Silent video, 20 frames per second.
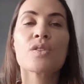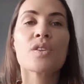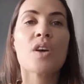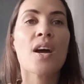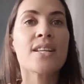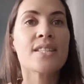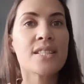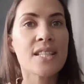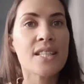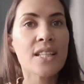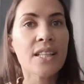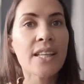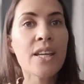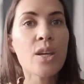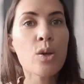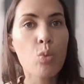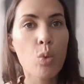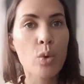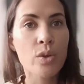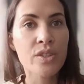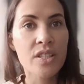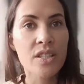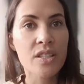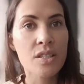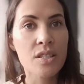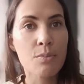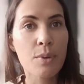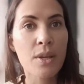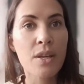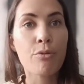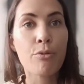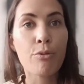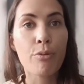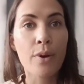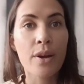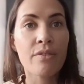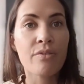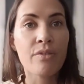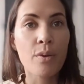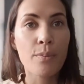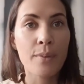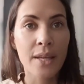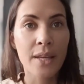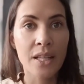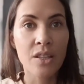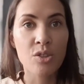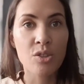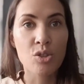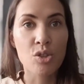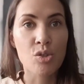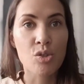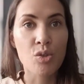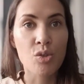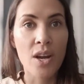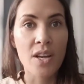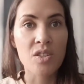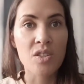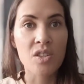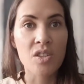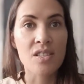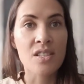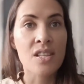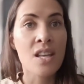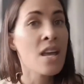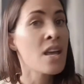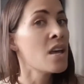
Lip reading: ideally you want it to be free from any distractions.